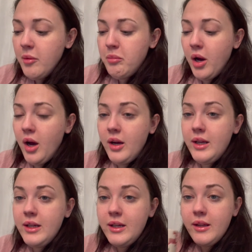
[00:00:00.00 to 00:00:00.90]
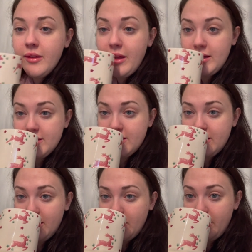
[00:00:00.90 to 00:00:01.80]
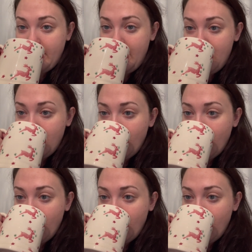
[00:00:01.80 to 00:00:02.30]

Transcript: but that's it.